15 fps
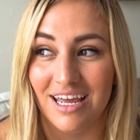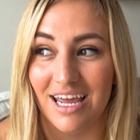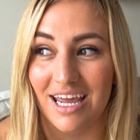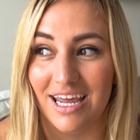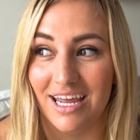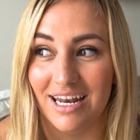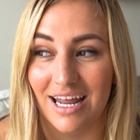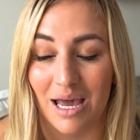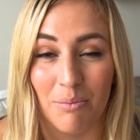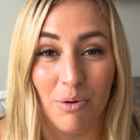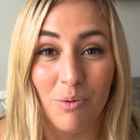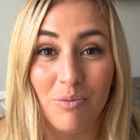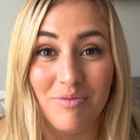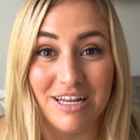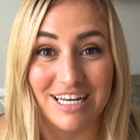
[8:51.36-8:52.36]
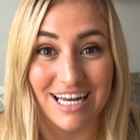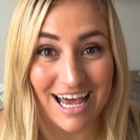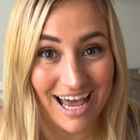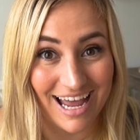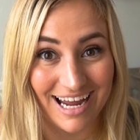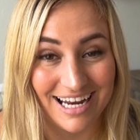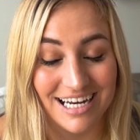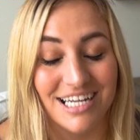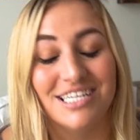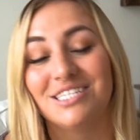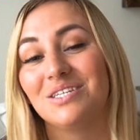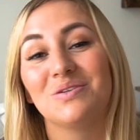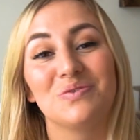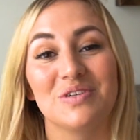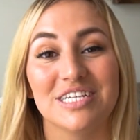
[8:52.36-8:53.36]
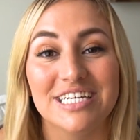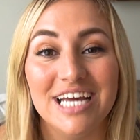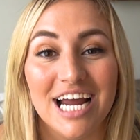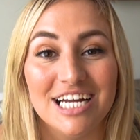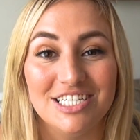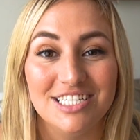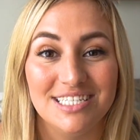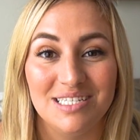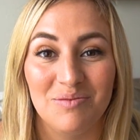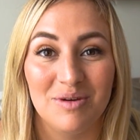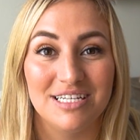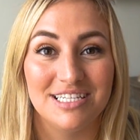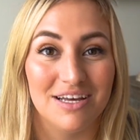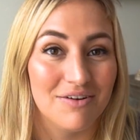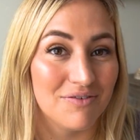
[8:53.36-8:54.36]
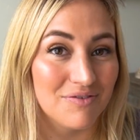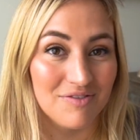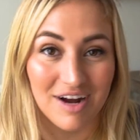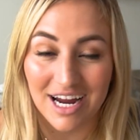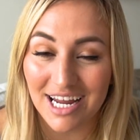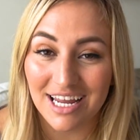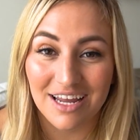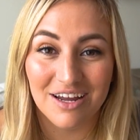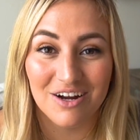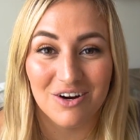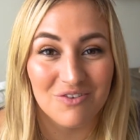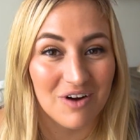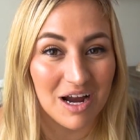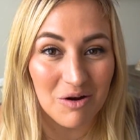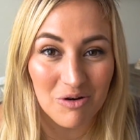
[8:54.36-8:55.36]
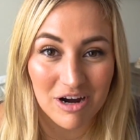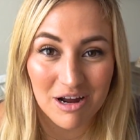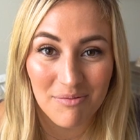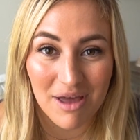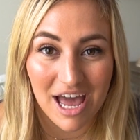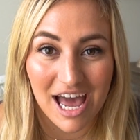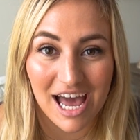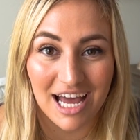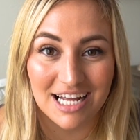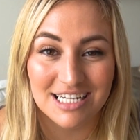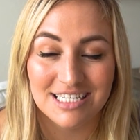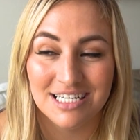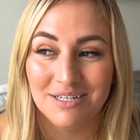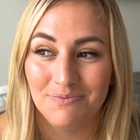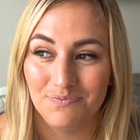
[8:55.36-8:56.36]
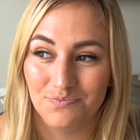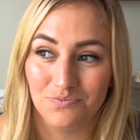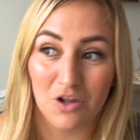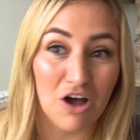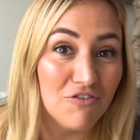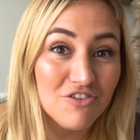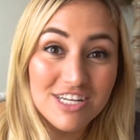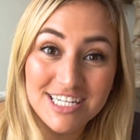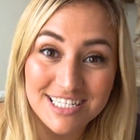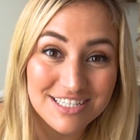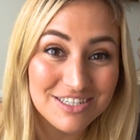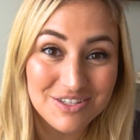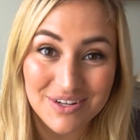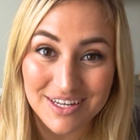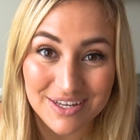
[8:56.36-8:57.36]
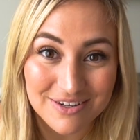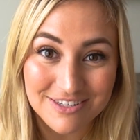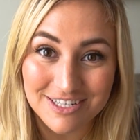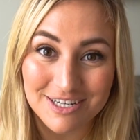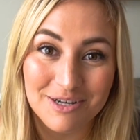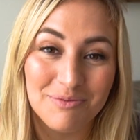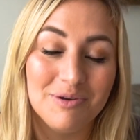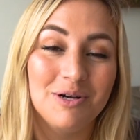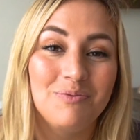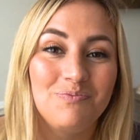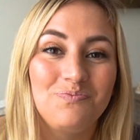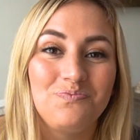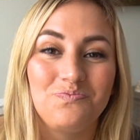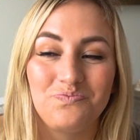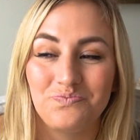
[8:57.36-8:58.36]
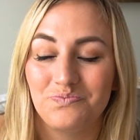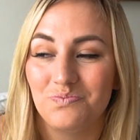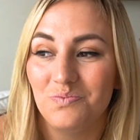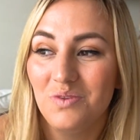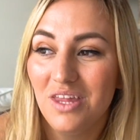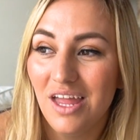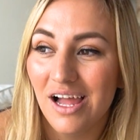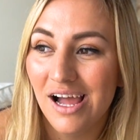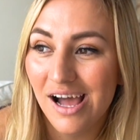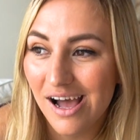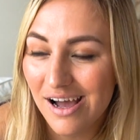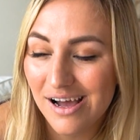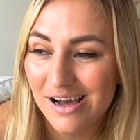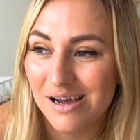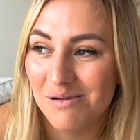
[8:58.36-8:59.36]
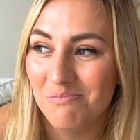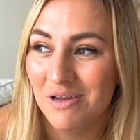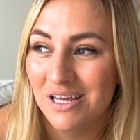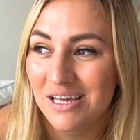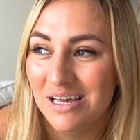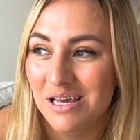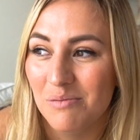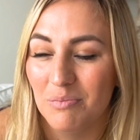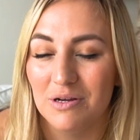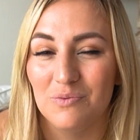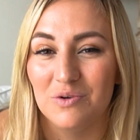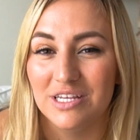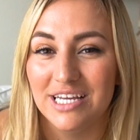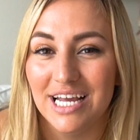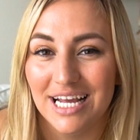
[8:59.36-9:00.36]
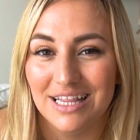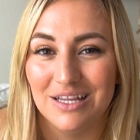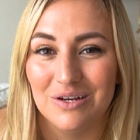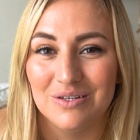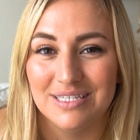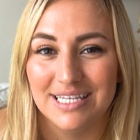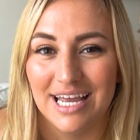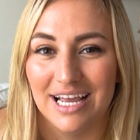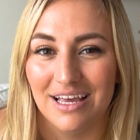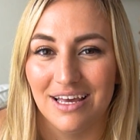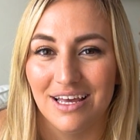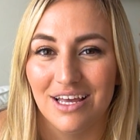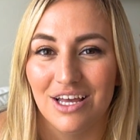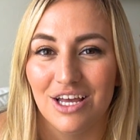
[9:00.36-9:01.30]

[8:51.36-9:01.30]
and Emma will be 9. So really, I just see myself right here, right where I'm at, hopefully still doing YouTube. But really in those like